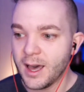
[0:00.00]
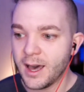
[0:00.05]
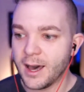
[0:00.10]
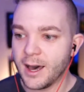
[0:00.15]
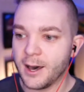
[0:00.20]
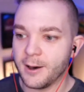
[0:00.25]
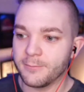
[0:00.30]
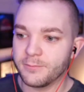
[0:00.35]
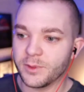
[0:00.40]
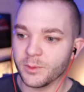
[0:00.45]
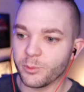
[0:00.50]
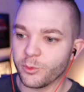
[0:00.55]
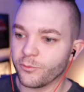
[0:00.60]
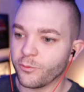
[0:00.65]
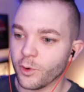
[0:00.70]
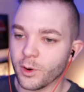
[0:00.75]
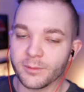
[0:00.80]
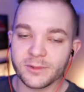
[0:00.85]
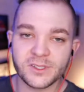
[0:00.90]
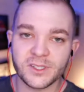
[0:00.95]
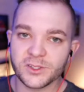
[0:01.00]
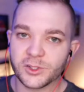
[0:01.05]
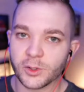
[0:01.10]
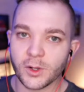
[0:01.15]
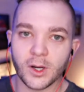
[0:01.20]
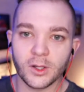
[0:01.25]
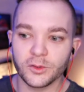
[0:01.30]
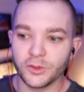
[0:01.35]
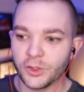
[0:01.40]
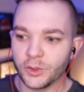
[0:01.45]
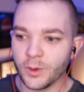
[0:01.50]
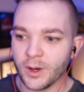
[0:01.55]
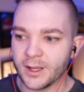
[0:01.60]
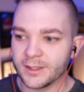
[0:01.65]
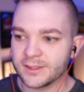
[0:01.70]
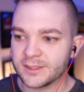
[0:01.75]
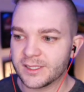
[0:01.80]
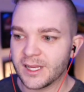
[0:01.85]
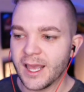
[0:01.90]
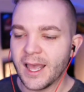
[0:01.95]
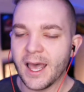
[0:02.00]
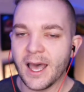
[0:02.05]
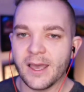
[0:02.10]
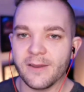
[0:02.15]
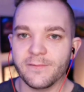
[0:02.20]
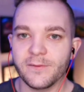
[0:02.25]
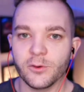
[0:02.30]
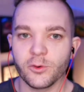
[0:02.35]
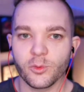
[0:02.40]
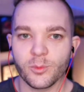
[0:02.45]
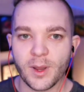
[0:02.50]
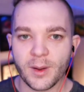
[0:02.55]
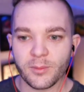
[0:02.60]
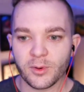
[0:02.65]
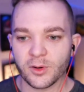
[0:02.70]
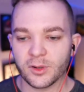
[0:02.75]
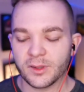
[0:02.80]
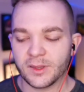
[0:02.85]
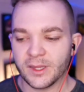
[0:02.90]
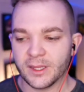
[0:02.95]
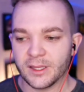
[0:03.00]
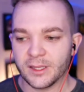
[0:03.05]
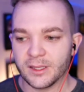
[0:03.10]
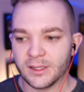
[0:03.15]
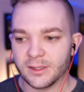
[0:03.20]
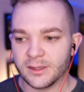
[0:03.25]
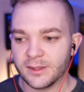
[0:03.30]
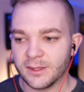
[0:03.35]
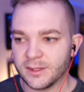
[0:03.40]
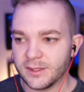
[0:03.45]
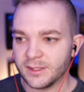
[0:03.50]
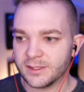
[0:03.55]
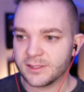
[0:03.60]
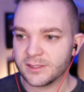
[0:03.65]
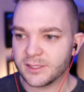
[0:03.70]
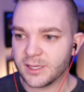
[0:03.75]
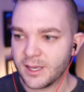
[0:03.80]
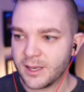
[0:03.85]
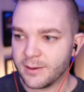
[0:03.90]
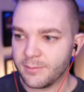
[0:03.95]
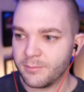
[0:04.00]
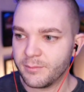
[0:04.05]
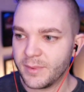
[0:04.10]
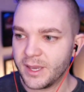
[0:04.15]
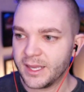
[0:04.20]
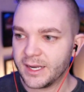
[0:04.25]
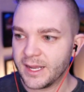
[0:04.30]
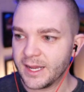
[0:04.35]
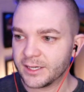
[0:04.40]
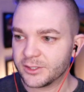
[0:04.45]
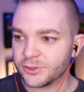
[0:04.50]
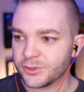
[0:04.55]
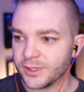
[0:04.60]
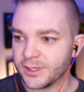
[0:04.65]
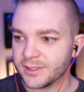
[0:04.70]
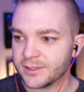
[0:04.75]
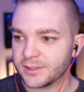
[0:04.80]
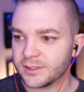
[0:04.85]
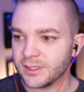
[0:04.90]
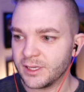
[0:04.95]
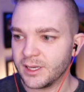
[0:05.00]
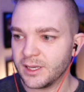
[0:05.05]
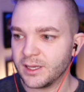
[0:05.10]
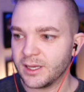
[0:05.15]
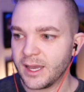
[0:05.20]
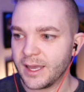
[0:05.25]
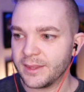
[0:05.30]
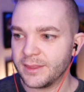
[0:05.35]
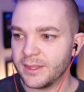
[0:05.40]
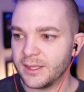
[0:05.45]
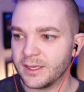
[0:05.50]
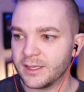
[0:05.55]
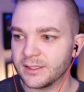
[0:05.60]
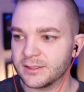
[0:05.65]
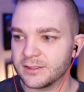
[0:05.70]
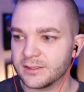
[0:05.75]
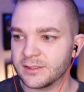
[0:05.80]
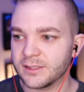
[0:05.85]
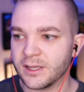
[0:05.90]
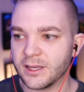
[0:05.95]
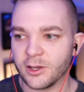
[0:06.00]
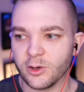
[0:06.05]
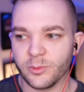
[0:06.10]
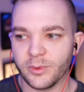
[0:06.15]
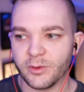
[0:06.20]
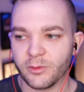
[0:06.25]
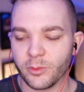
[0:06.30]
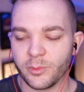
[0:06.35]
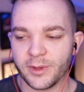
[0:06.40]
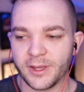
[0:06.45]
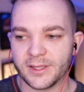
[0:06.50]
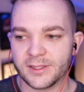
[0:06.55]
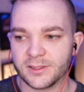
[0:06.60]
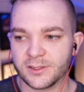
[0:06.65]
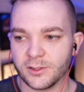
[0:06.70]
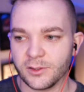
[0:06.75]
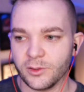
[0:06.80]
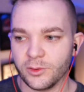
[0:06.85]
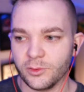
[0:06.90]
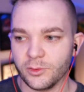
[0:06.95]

The performances are all nuanced. If you remember this main actress, I think it's Naomi Rapace,